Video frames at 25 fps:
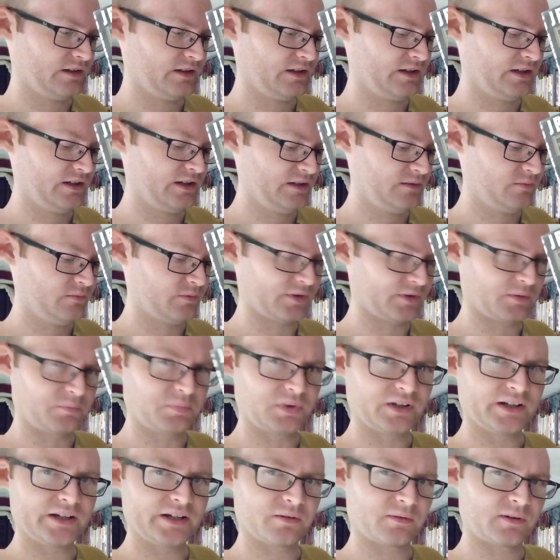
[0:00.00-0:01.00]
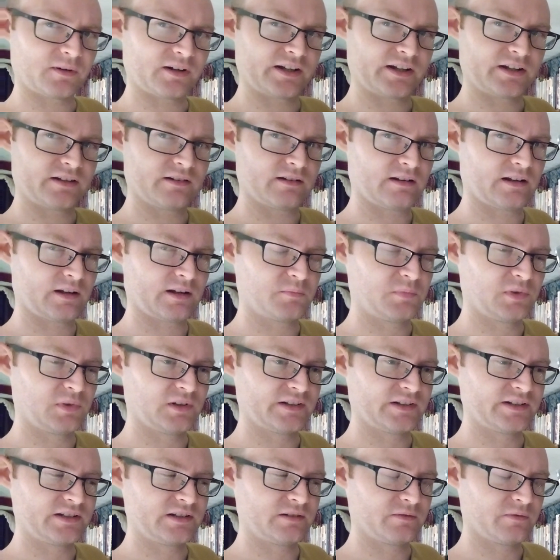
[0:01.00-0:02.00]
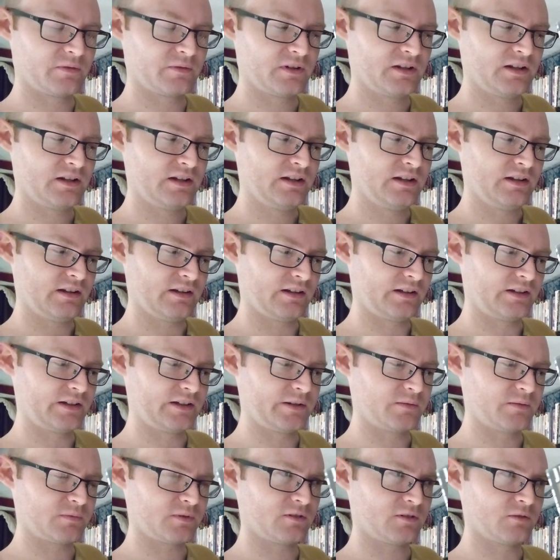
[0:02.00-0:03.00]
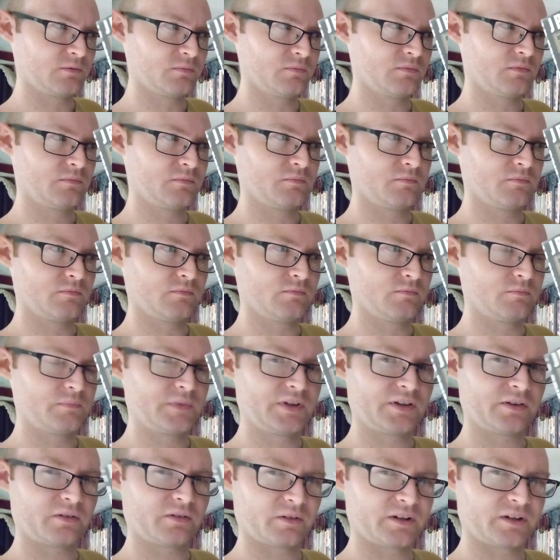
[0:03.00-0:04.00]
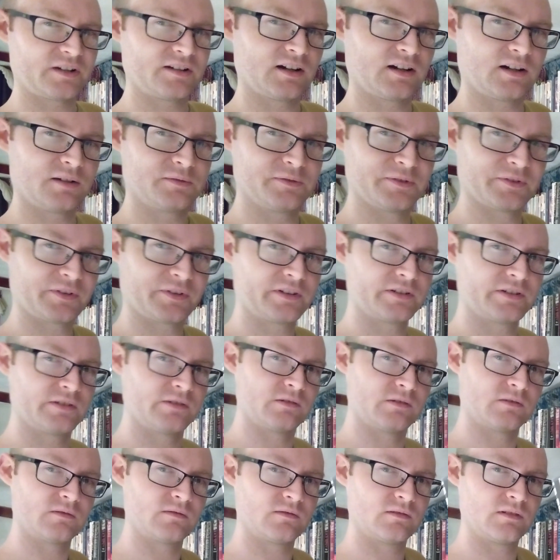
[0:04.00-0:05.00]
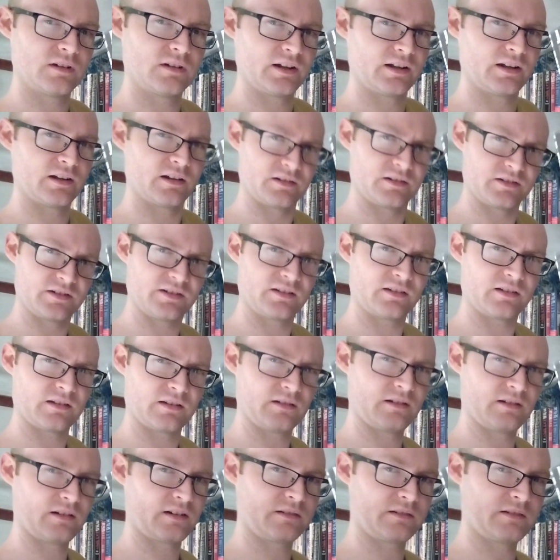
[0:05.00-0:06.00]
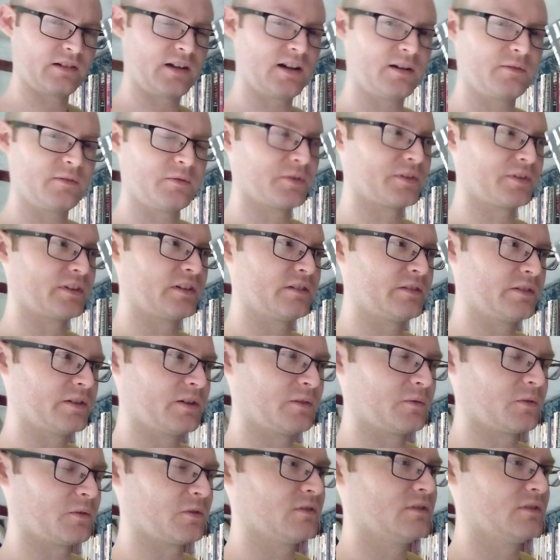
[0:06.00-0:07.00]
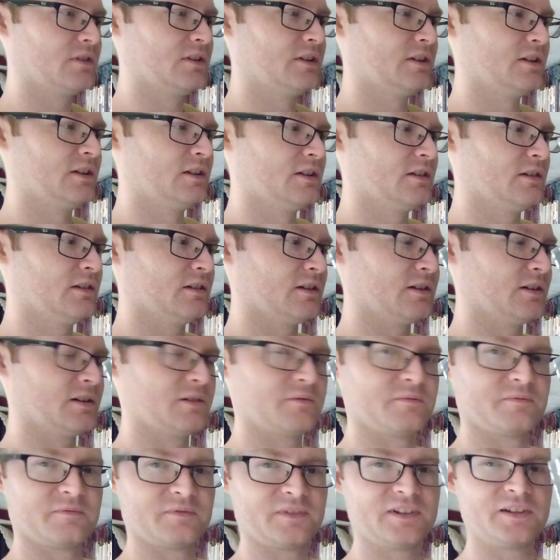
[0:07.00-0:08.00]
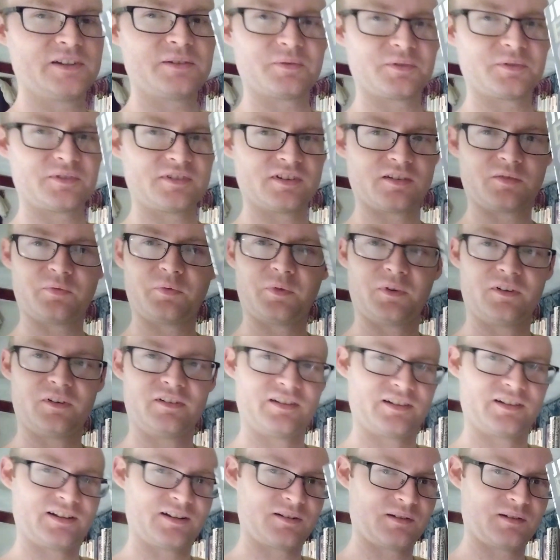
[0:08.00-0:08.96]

he was a playwright, I believe, and he wrote mystery novels too, and just novels in general. This was just fun.